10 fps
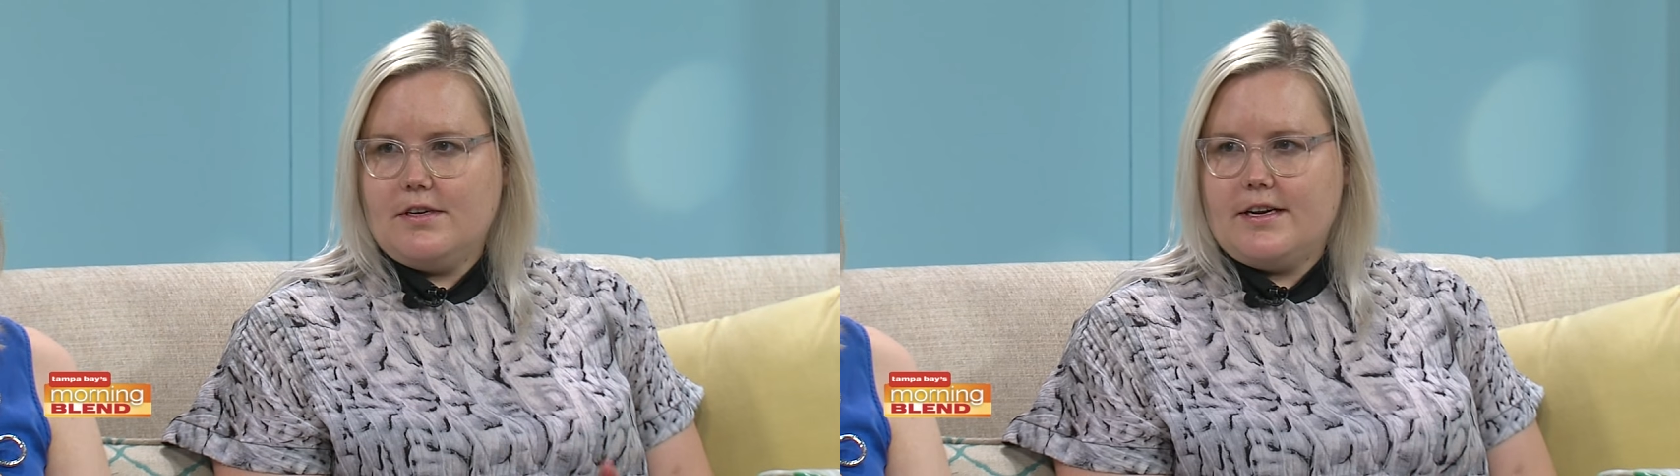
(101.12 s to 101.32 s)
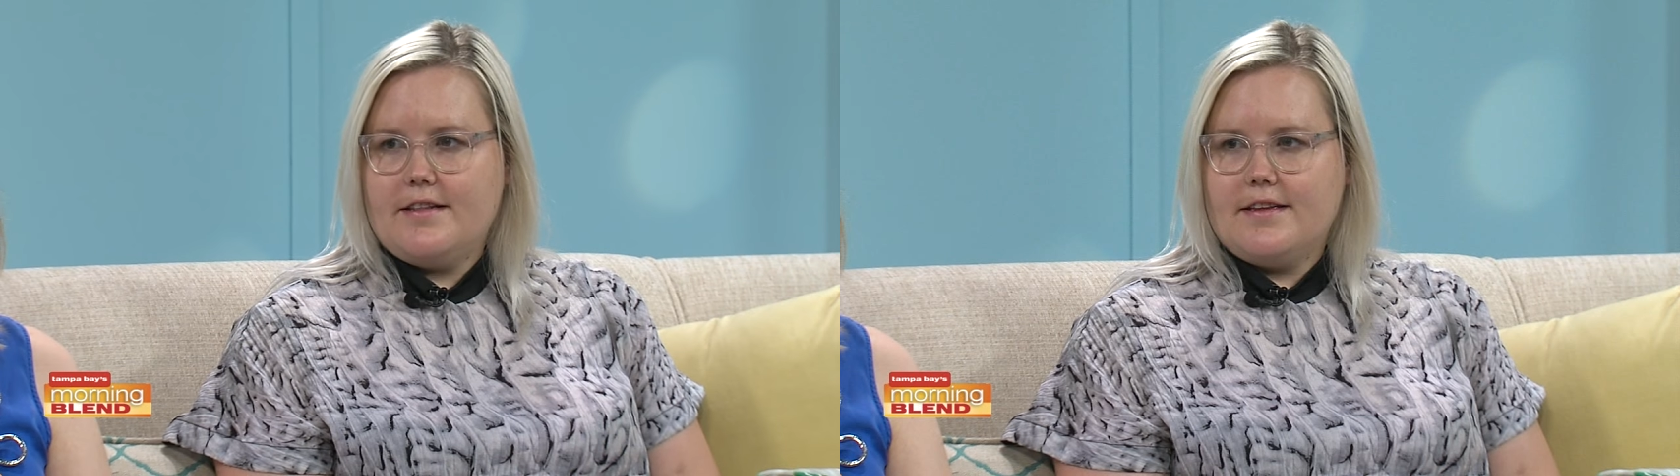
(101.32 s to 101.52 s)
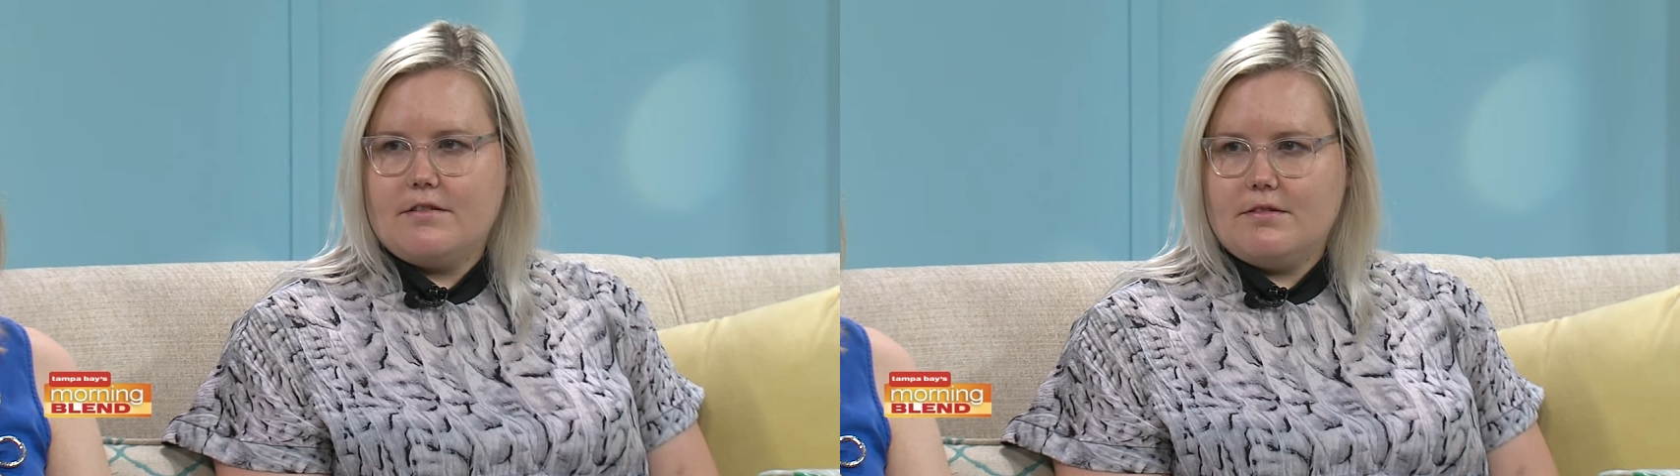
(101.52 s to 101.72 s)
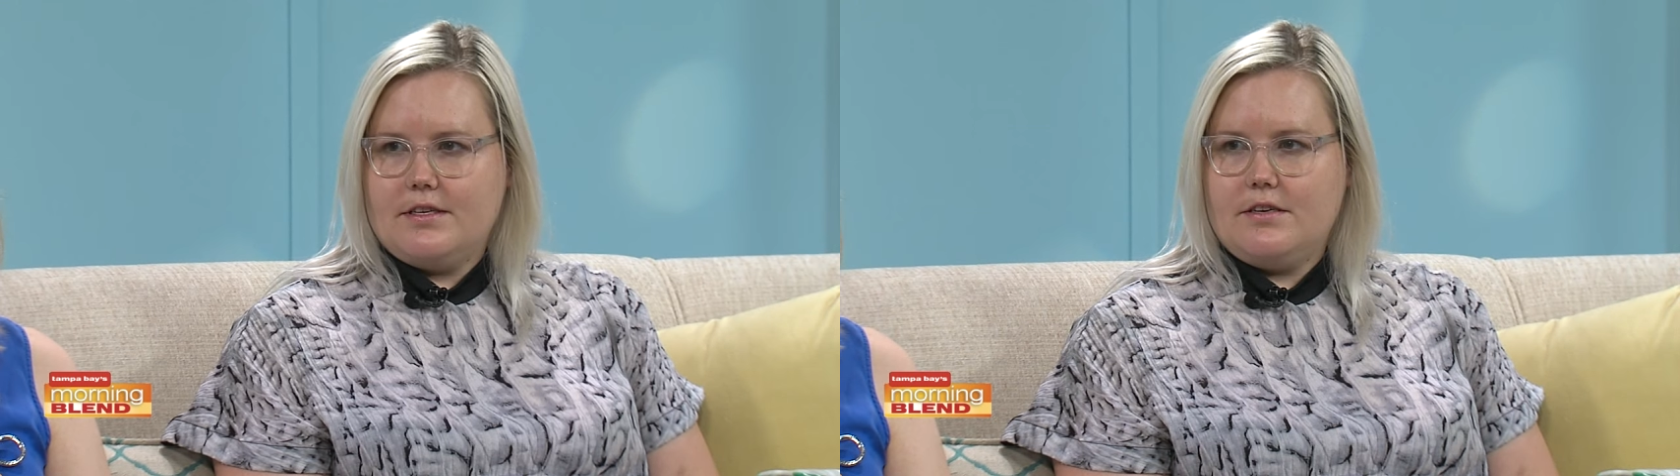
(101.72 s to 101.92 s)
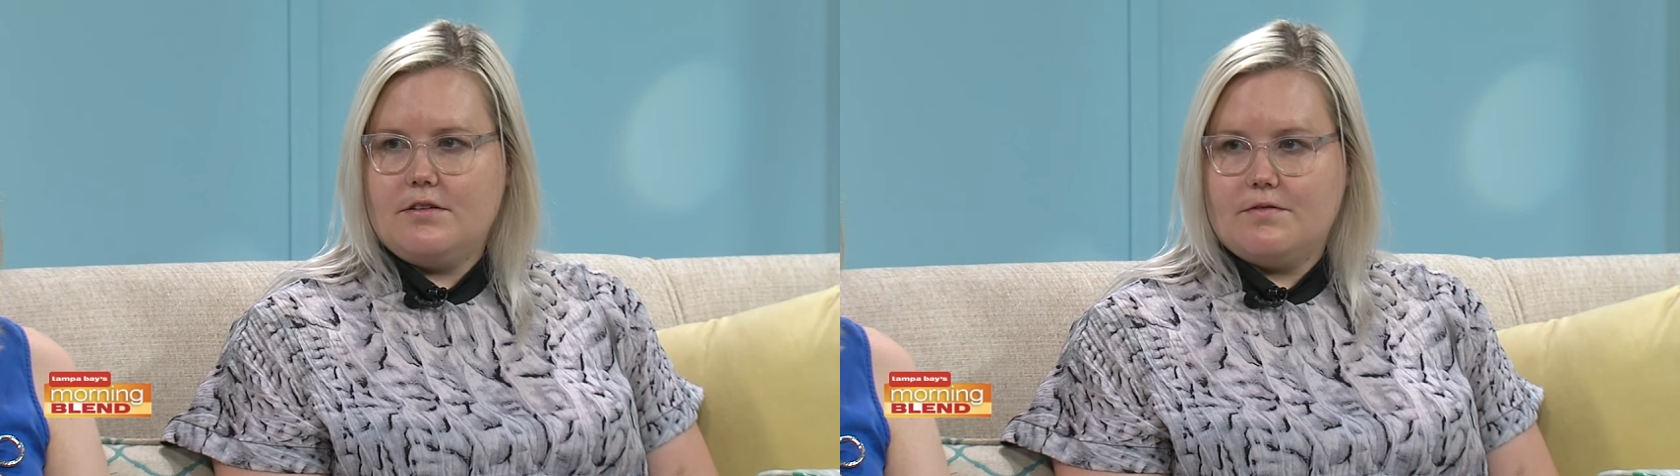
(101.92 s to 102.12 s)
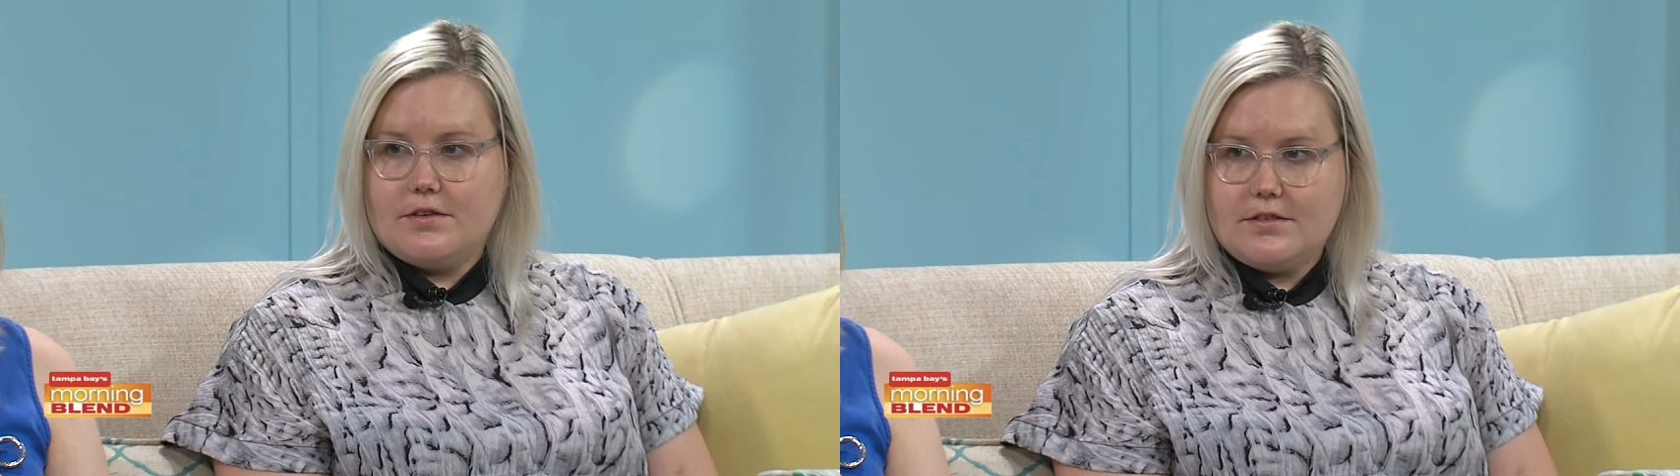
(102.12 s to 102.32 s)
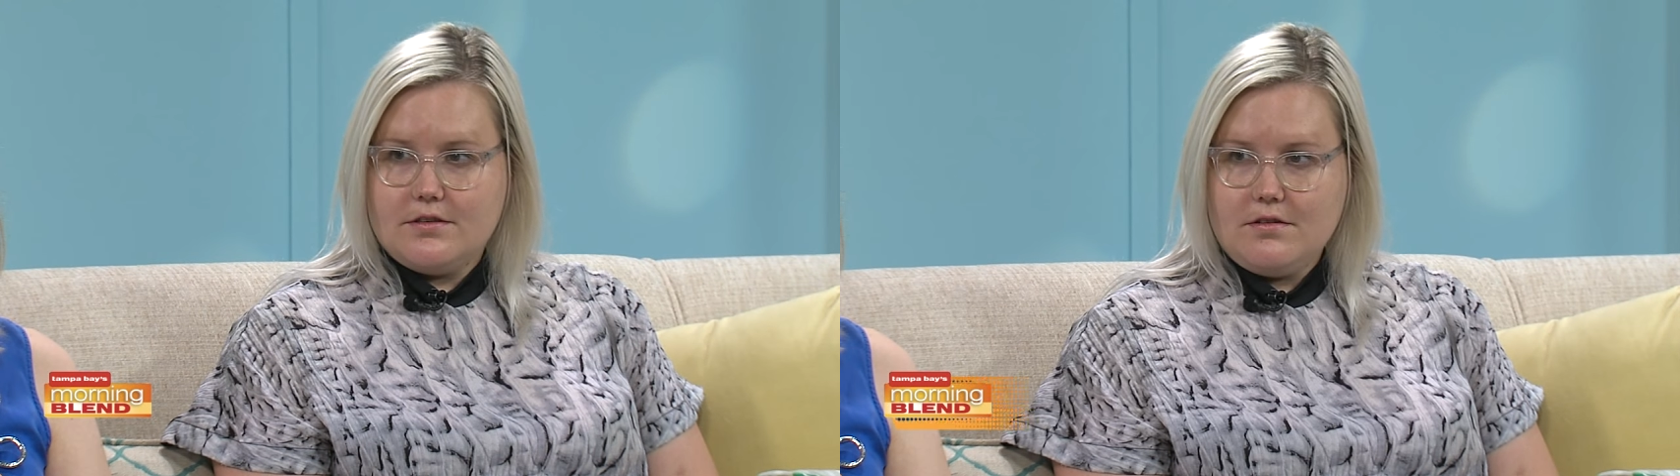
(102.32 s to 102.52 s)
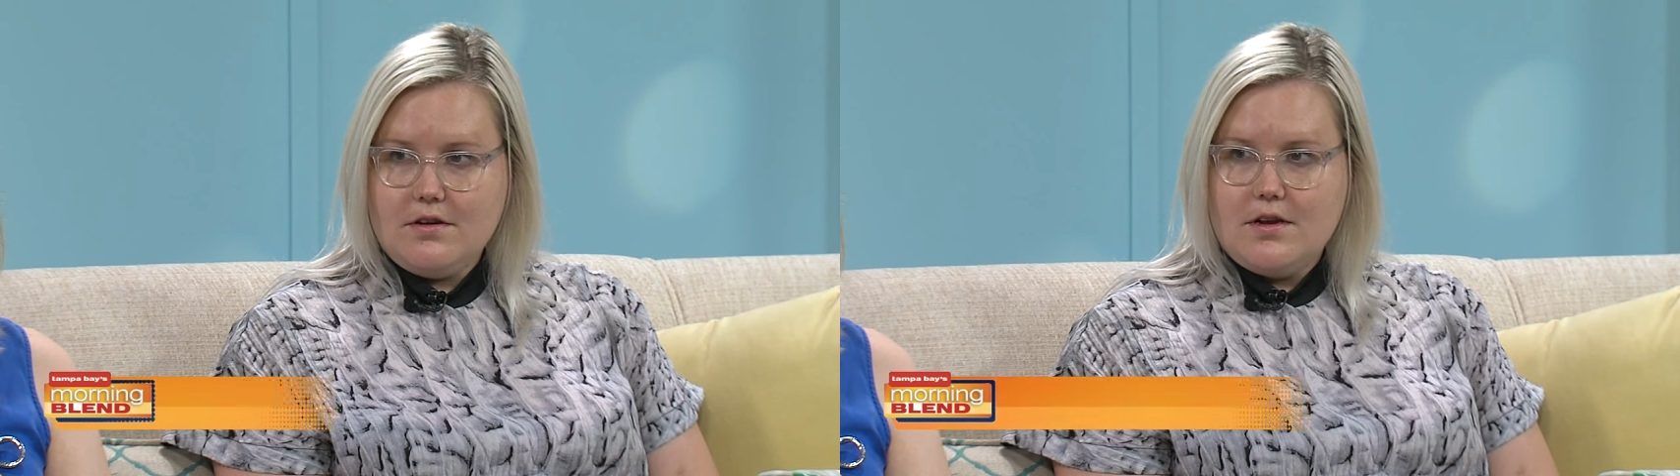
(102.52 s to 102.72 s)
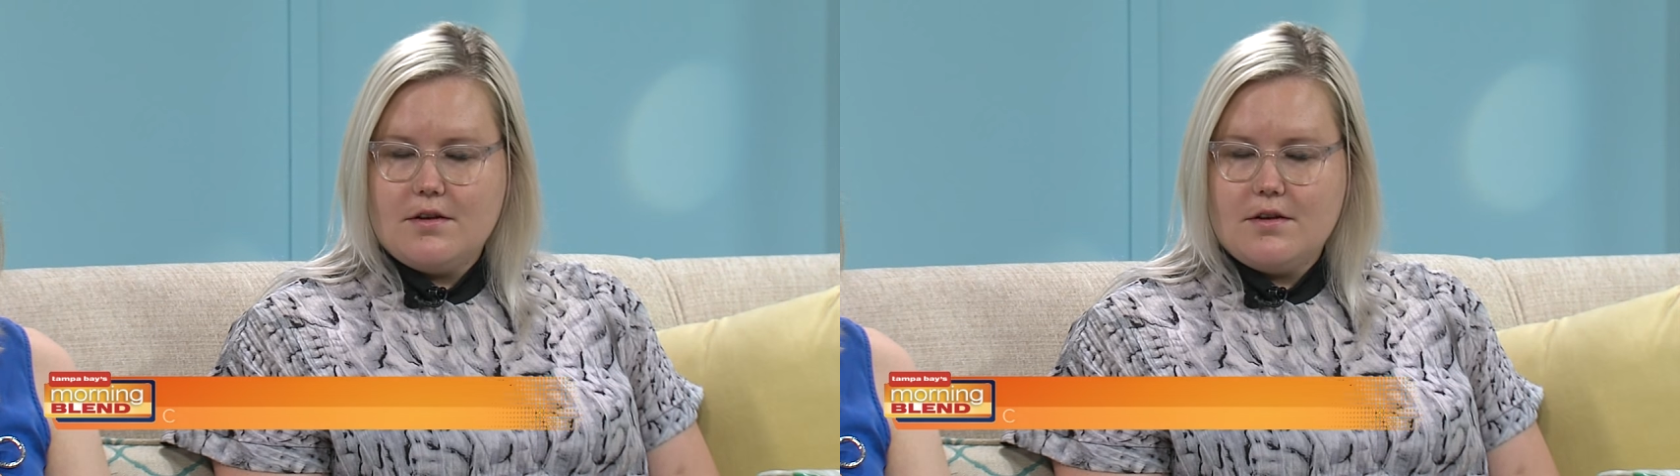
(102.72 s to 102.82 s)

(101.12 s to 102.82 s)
and I think really universal,